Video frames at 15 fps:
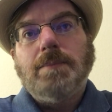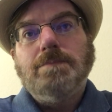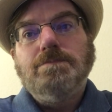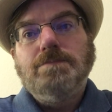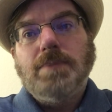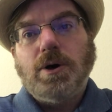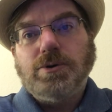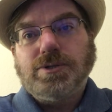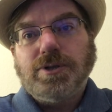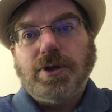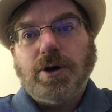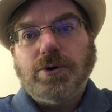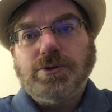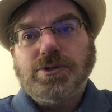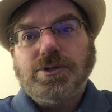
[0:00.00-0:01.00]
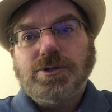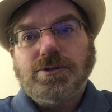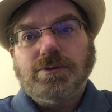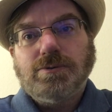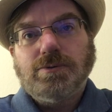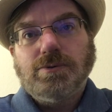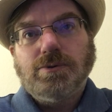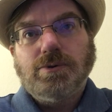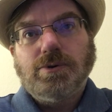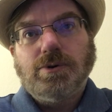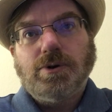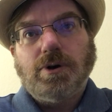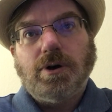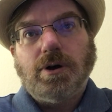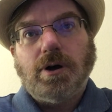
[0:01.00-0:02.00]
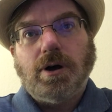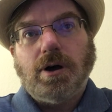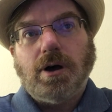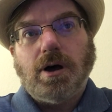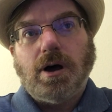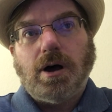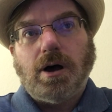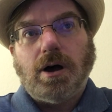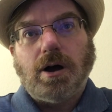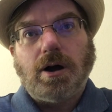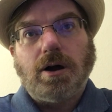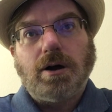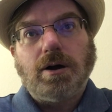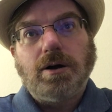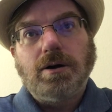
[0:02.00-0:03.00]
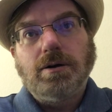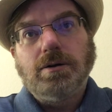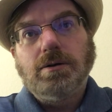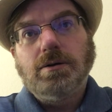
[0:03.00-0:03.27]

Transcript: Most of those are,